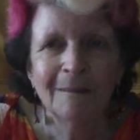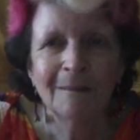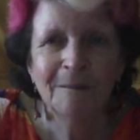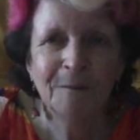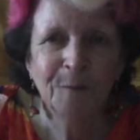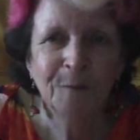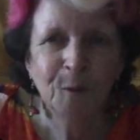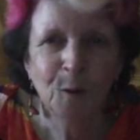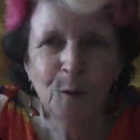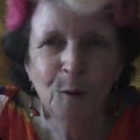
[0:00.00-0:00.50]

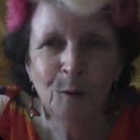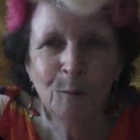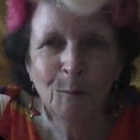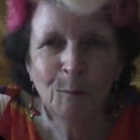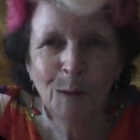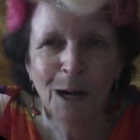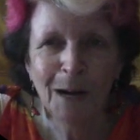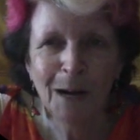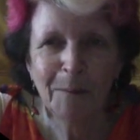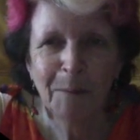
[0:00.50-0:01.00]
For
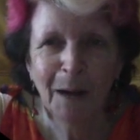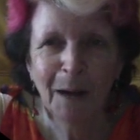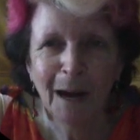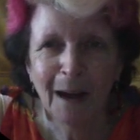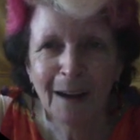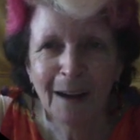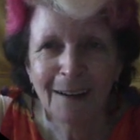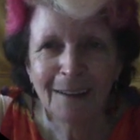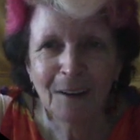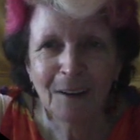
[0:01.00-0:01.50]
my
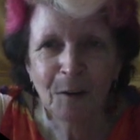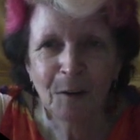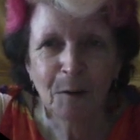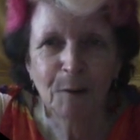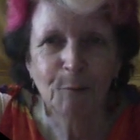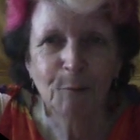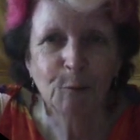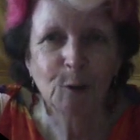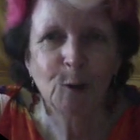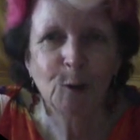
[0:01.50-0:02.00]
part, I
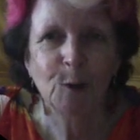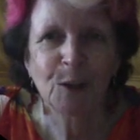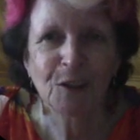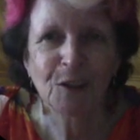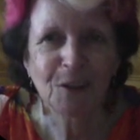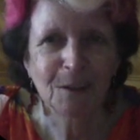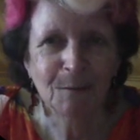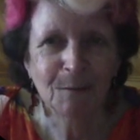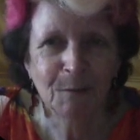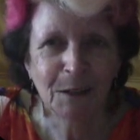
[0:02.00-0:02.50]
would
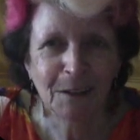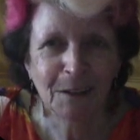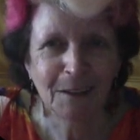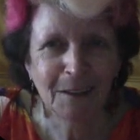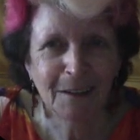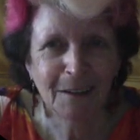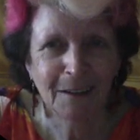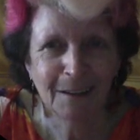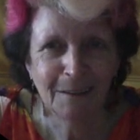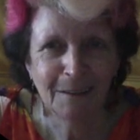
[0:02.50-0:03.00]
question whether
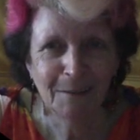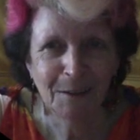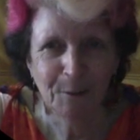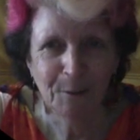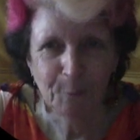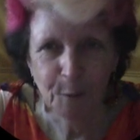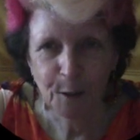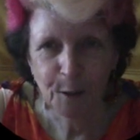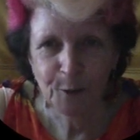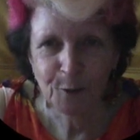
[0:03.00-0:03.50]
the
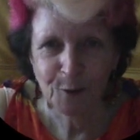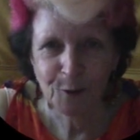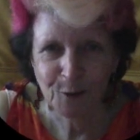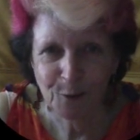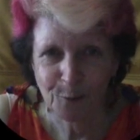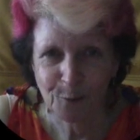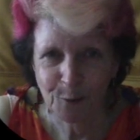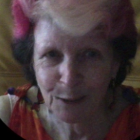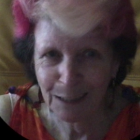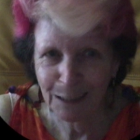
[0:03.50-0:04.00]
roses
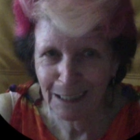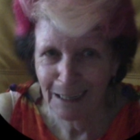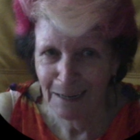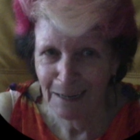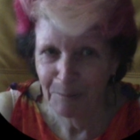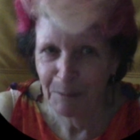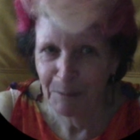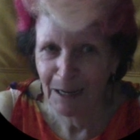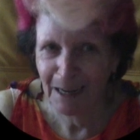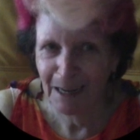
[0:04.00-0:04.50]
really are
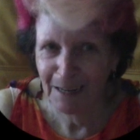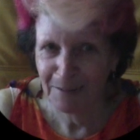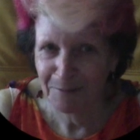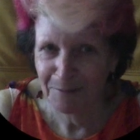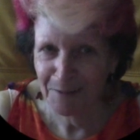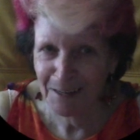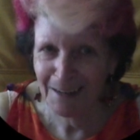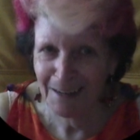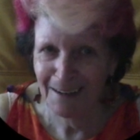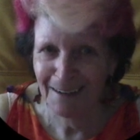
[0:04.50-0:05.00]
part of
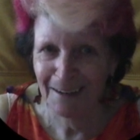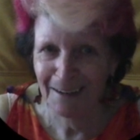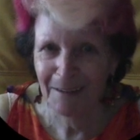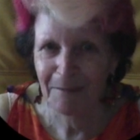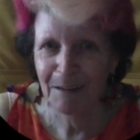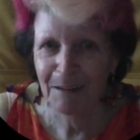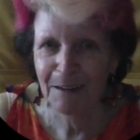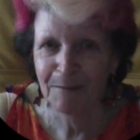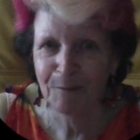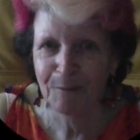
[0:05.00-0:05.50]
the
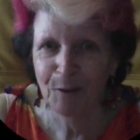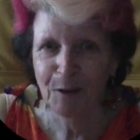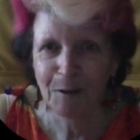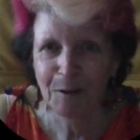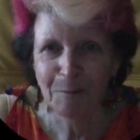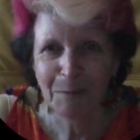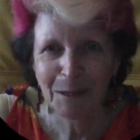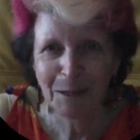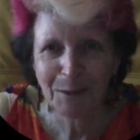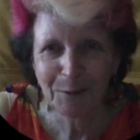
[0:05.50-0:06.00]

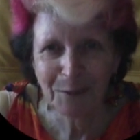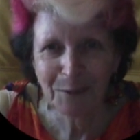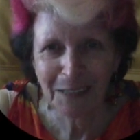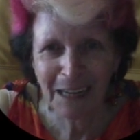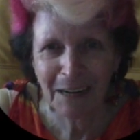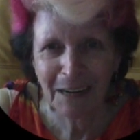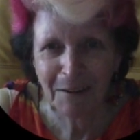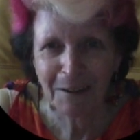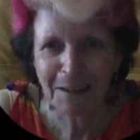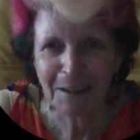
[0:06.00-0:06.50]
environmental
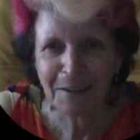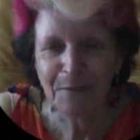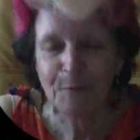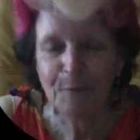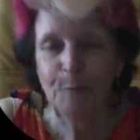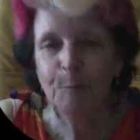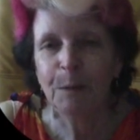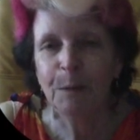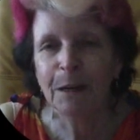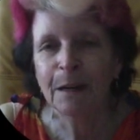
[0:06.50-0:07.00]
narrative,
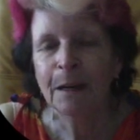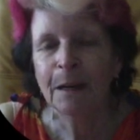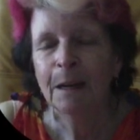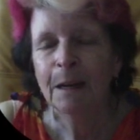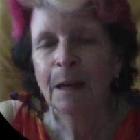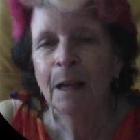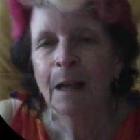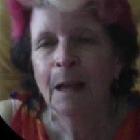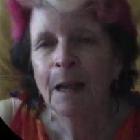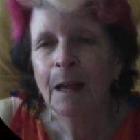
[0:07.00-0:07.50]
but
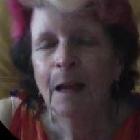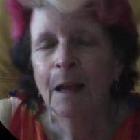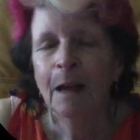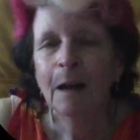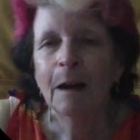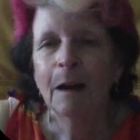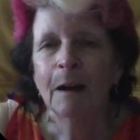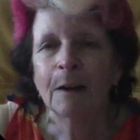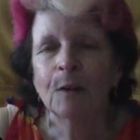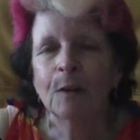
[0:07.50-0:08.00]

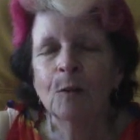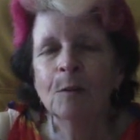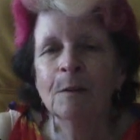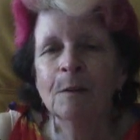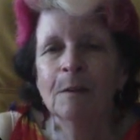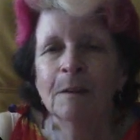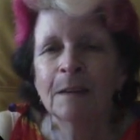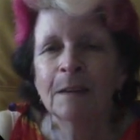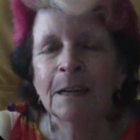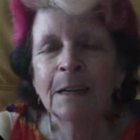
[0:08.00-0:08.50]
I couldn't
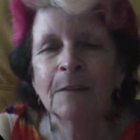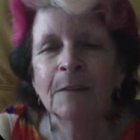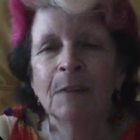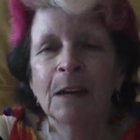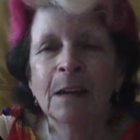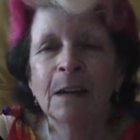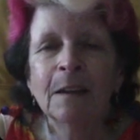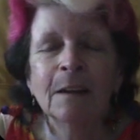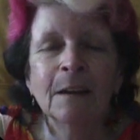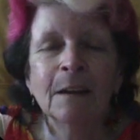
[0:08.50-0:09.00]
think of
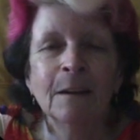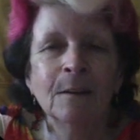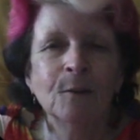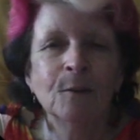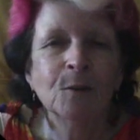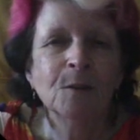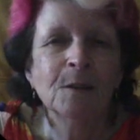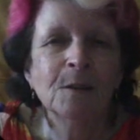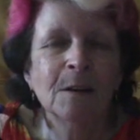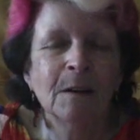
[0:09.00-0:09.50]
anything
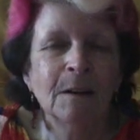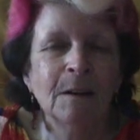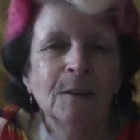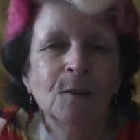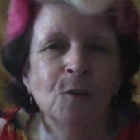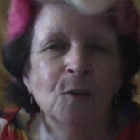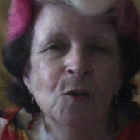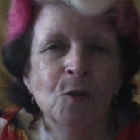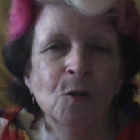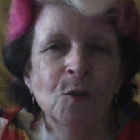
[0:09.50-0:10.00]
else that I could
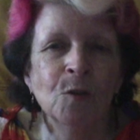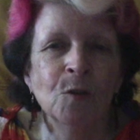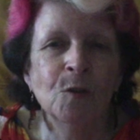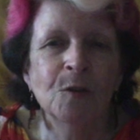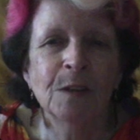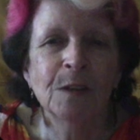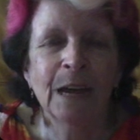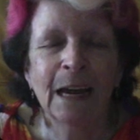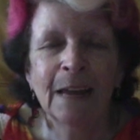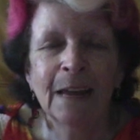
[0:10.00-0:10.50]
use that
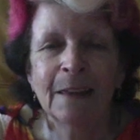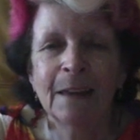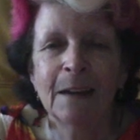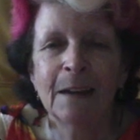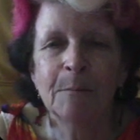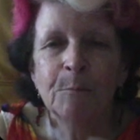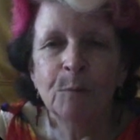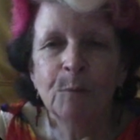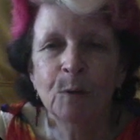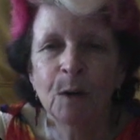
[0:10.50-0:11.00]
had
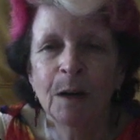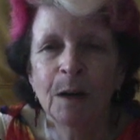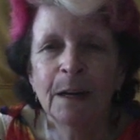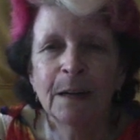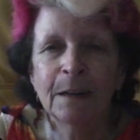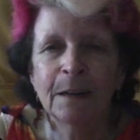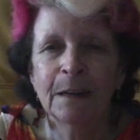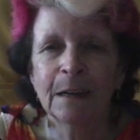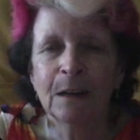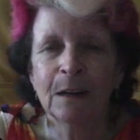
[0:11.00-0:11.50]
that bright
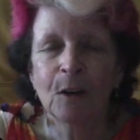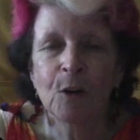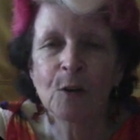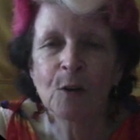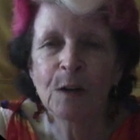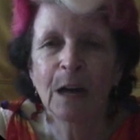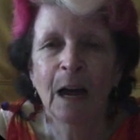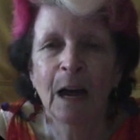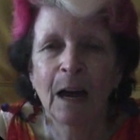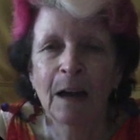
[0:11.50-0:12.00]
yellow
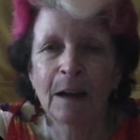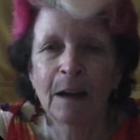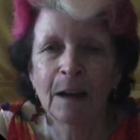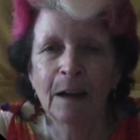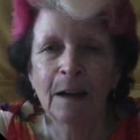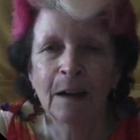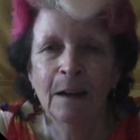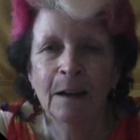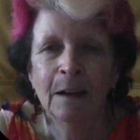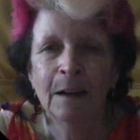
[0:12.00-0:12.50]
colour
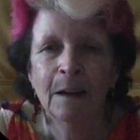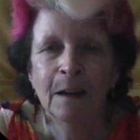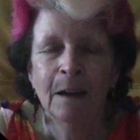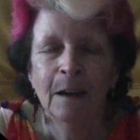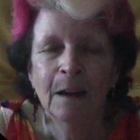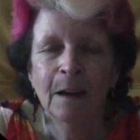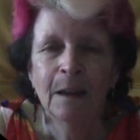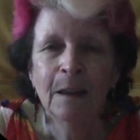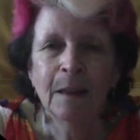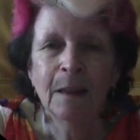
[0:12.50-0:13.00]

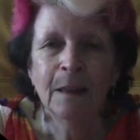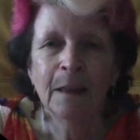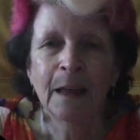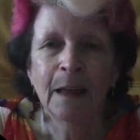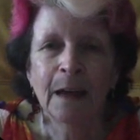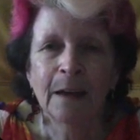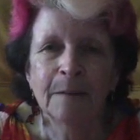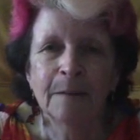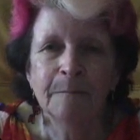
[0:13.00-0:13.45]
that